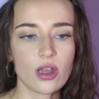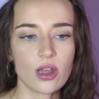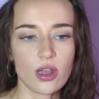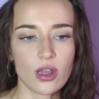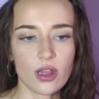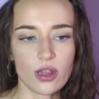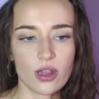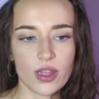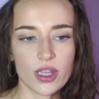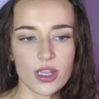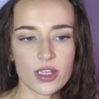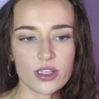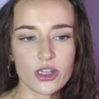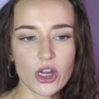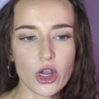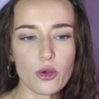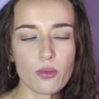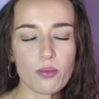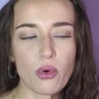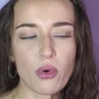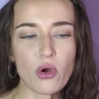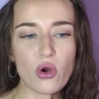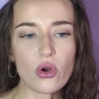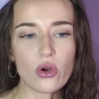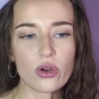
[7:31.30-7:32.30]
there's no
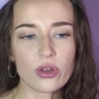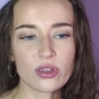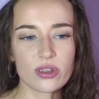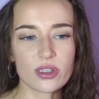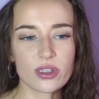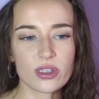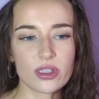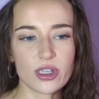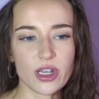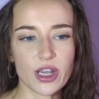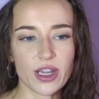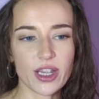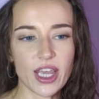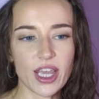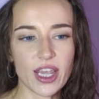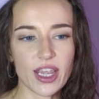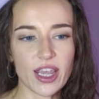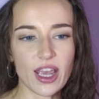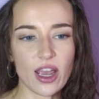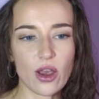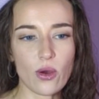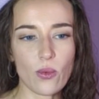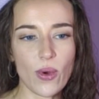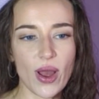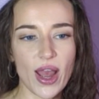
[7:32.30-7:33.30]
pawns to kick
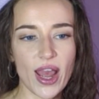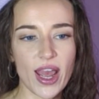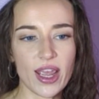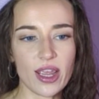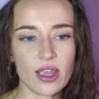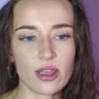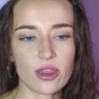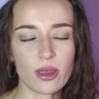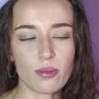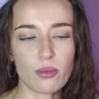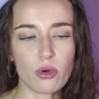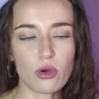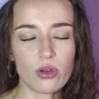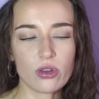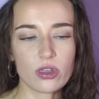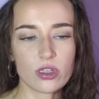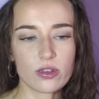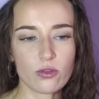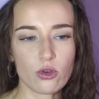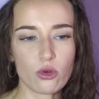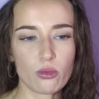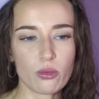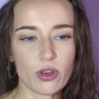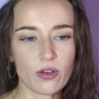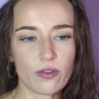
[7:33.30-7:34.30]
it away. The pawns are
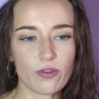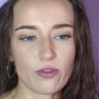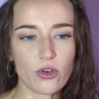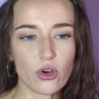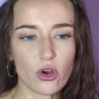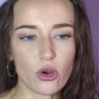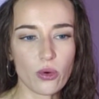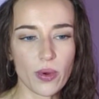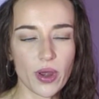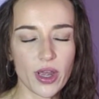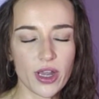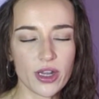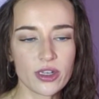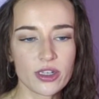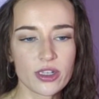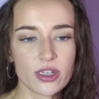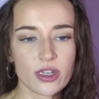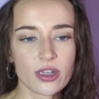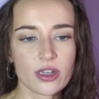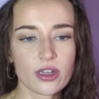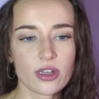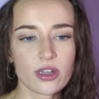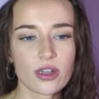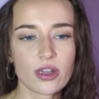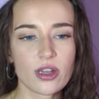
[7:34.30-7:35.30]
all moved forward.
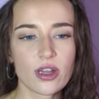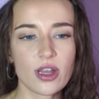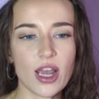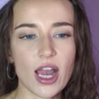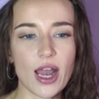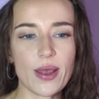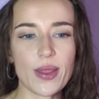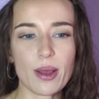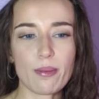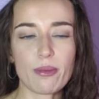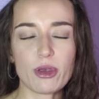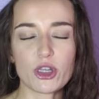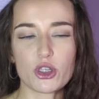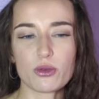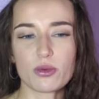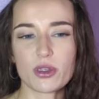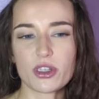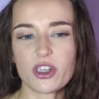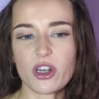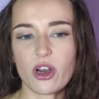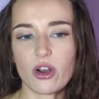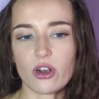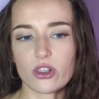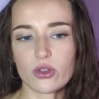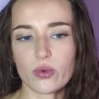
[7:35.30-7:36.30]
And that bishop's a
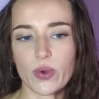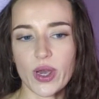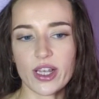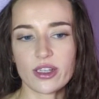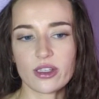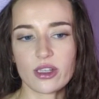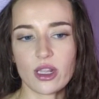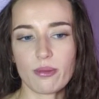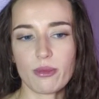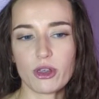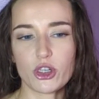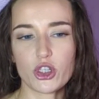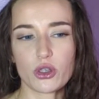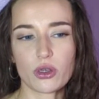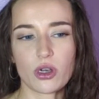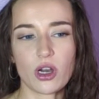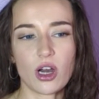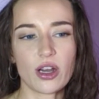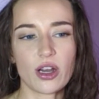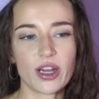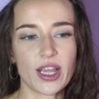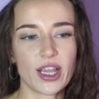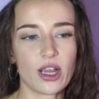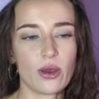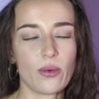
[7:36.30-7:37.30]
dark square, so that bishop
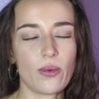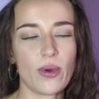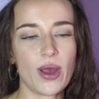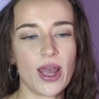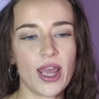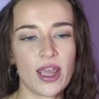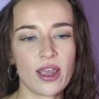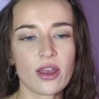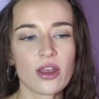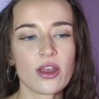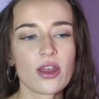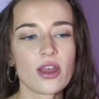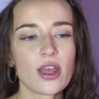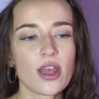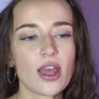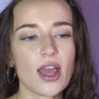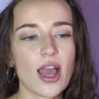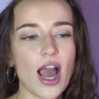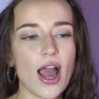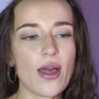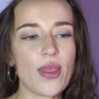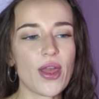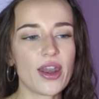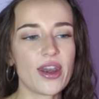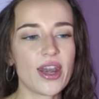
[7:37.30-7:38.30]
can't kick away.
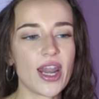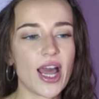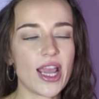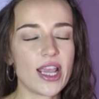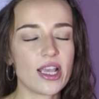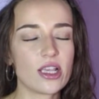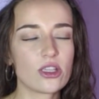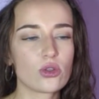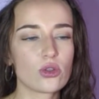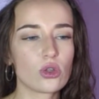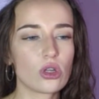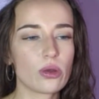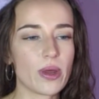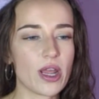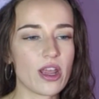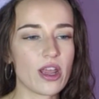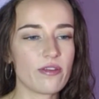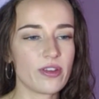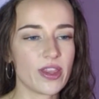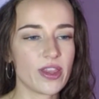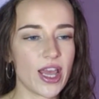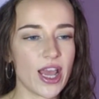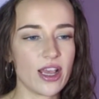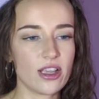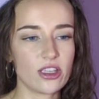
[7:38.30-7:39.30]
And that knight is all the way over
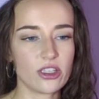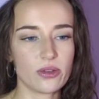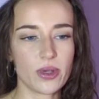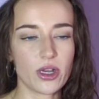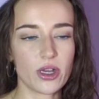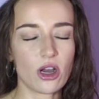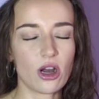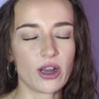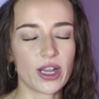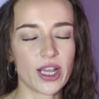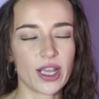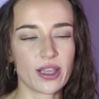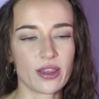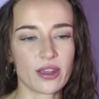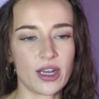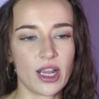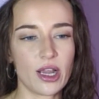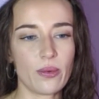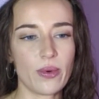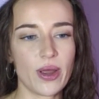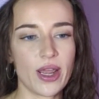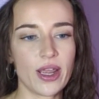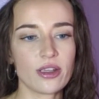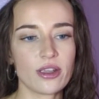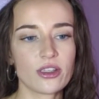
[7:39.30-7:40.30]
there, so it can't kick the knight
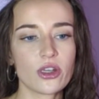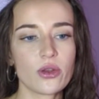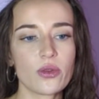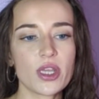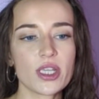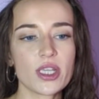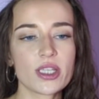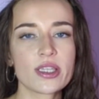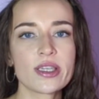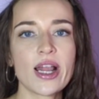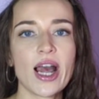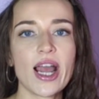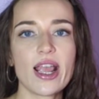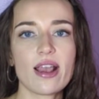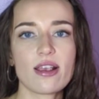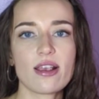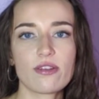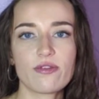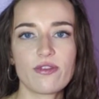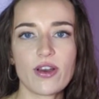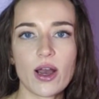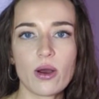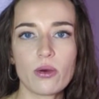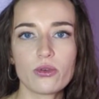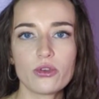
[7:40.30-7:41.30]
away. So this knight has
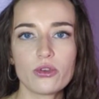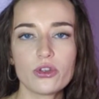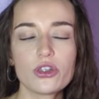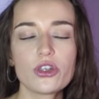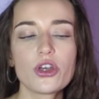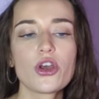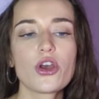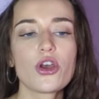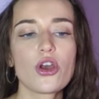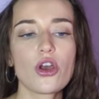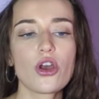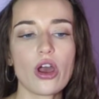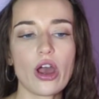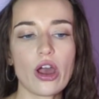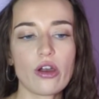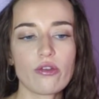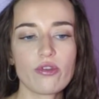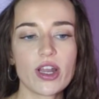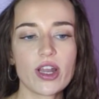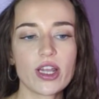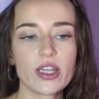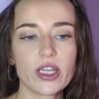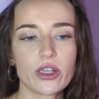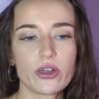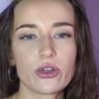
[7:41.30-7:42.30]
found a
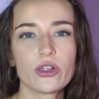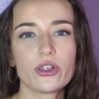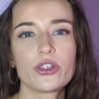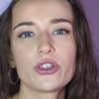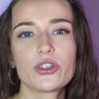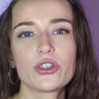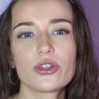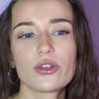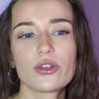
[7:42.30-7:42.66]
really good